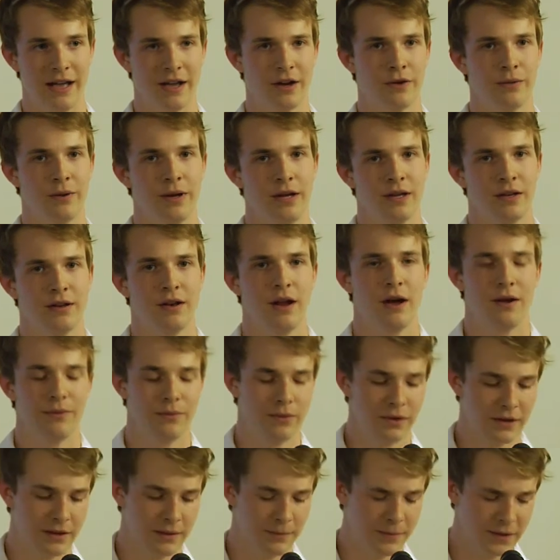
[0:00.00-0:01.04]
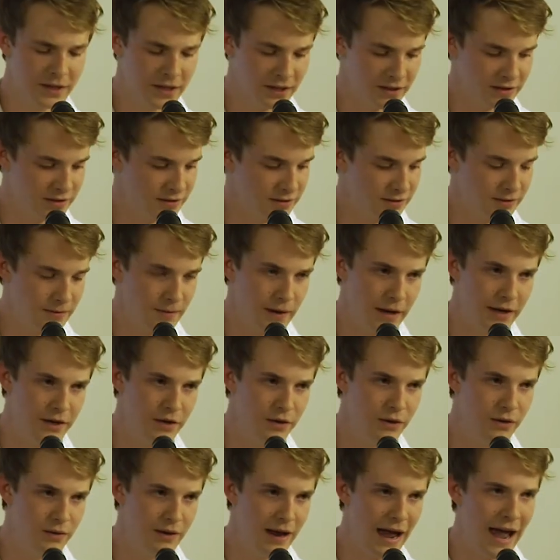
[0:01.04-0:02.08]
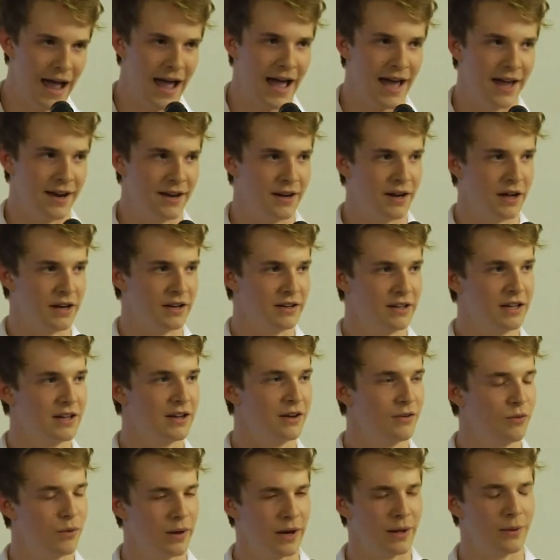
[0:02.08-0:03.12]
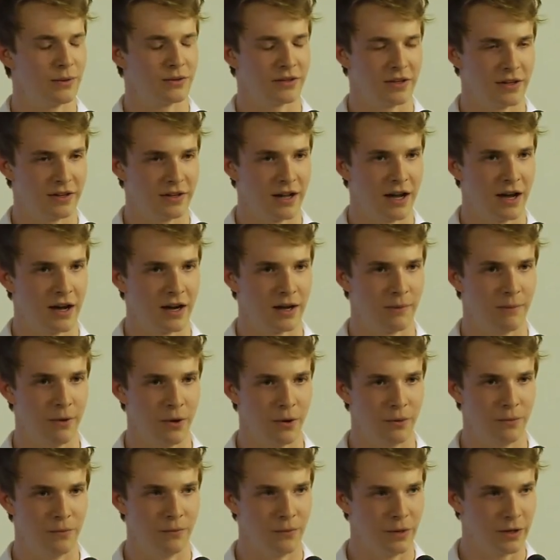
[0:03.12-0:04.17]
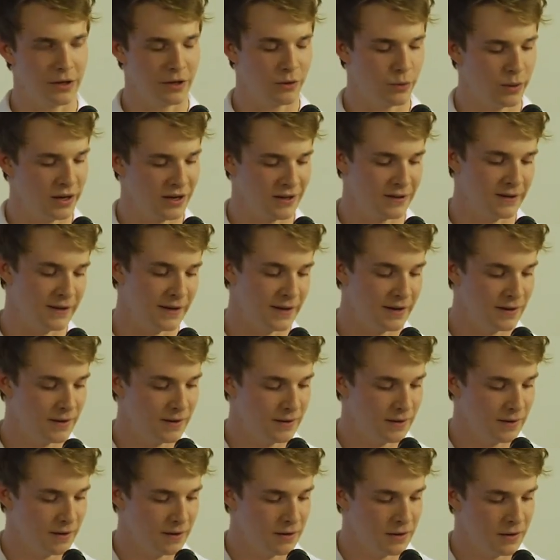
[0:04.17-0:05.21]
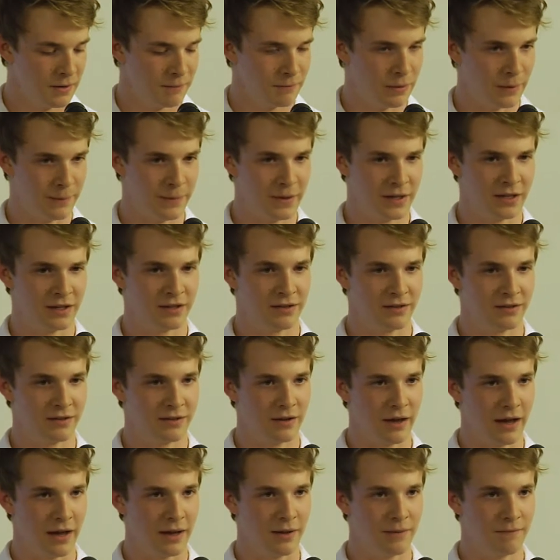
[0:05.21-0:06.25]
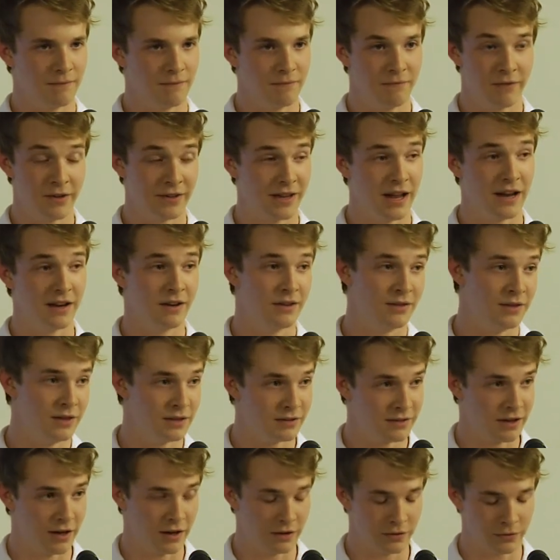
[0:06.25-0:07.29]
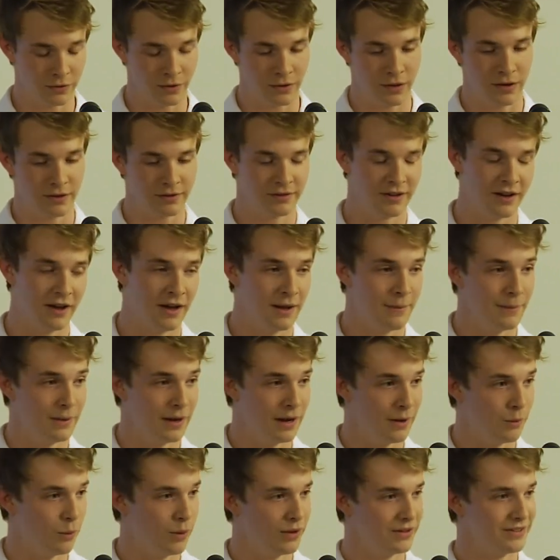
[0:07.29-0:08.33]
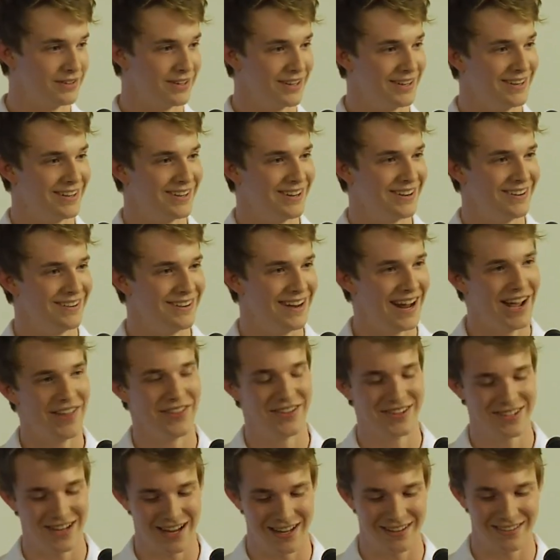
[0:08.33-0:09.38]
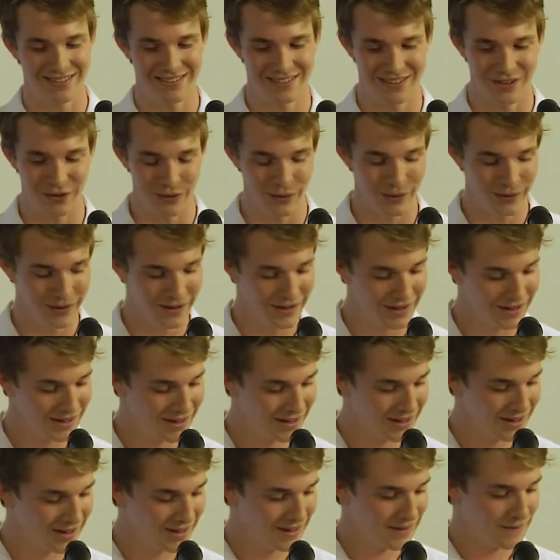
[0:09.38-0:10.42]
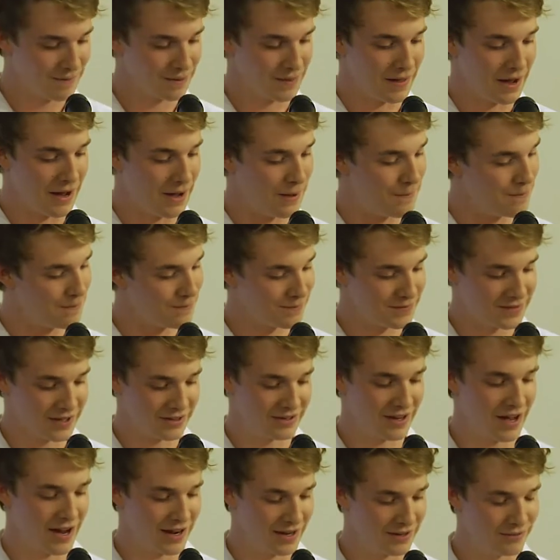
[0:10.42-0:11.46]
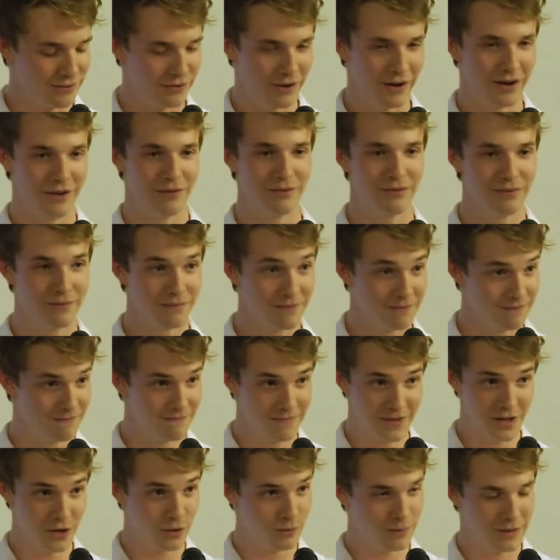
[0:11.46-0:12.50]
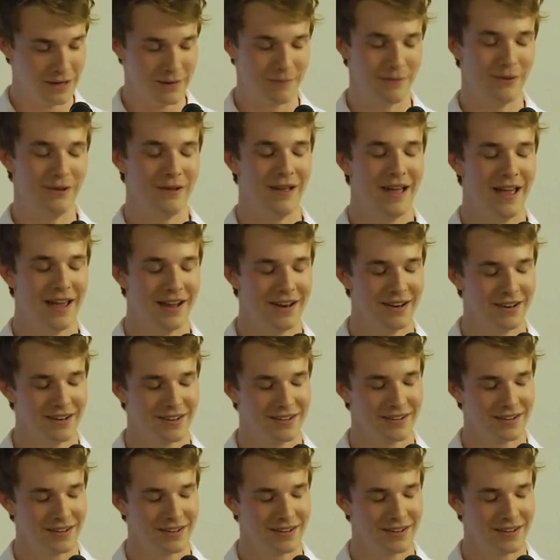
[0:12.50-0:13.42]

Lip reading: agreed not really because I had an idea of what I was going to talk about really quickly, but because I've attended these talks for a long time and I wasn't going to turn down the chance to talk in front of you people. And